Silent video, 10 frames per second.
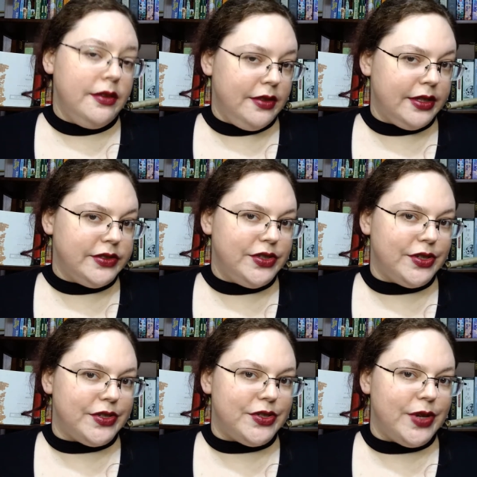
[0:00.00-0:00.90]
Things
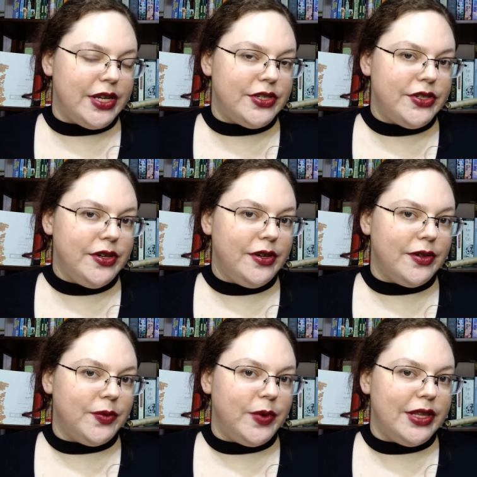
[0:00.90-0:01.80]
took a strange
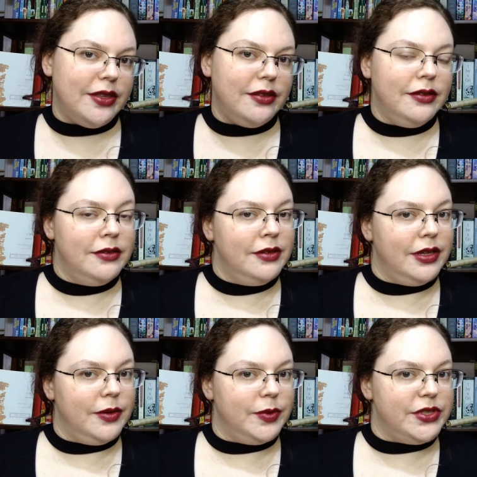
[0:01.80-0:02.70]
turn when
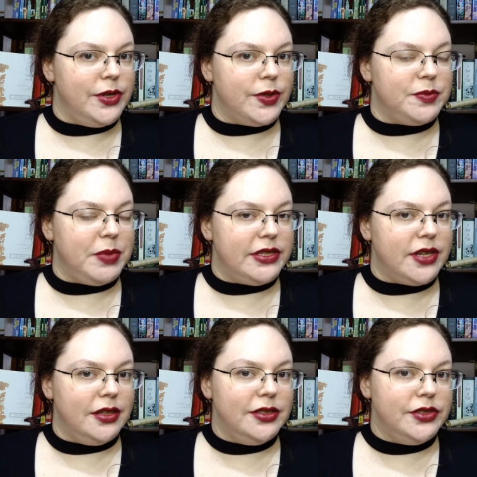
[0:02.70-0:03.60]
it was noticed by
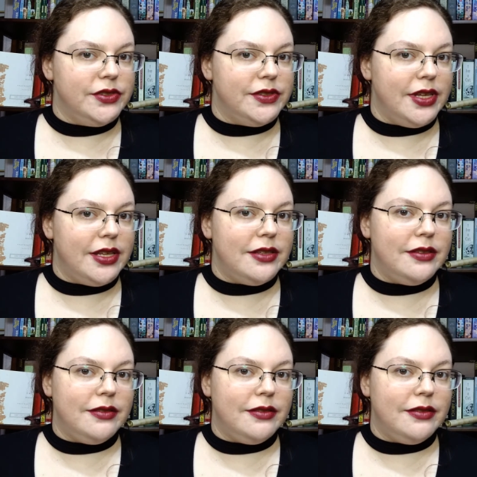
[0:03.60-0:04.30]
scholars that